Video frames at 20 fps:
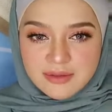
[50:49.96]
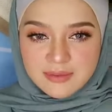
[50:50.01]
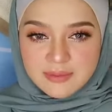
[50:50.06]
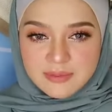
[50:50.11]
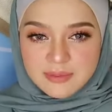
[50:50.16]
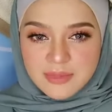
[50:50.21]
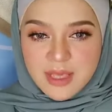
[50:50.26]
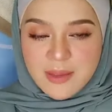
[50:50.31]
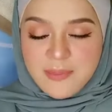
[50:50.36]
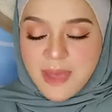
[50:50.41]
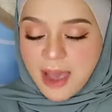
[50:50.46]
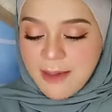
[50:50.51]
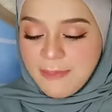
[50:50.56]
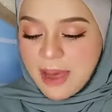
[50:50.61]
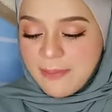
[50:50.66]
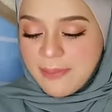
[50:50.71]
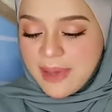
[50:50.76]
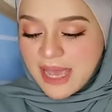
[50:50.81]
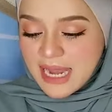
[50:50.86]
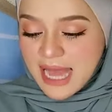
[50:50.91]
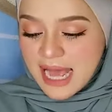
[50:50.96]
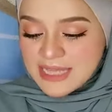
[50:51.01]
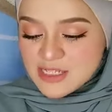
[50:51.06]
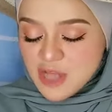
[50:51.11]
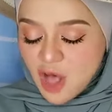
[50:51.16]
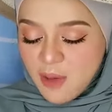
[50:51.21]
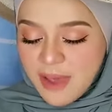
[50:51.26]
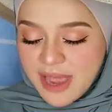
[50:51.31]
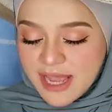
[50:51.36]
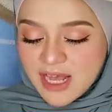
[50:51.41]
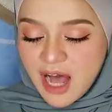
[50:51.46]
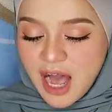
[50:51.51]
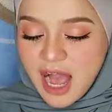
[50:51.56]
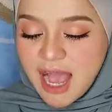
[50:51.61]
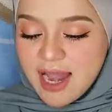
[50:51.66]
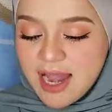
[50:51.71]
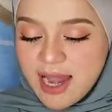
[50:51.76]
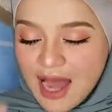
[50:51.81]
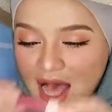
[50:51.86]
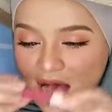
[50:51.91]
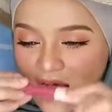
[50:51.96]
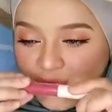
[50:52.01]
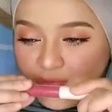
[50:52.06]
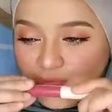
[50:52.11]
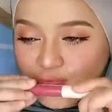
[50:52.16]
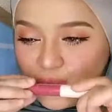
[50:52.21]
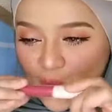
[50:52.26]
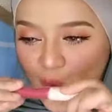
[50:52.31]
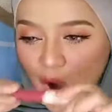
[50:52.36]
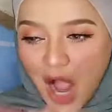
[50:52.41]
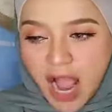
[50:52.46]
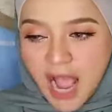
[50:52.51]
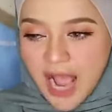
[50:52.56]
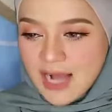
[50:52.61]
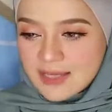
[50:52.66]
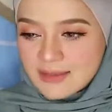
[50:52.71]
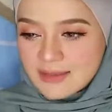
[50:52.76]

Bibiaq by Bellaz! Oh my god, I love! Mwah!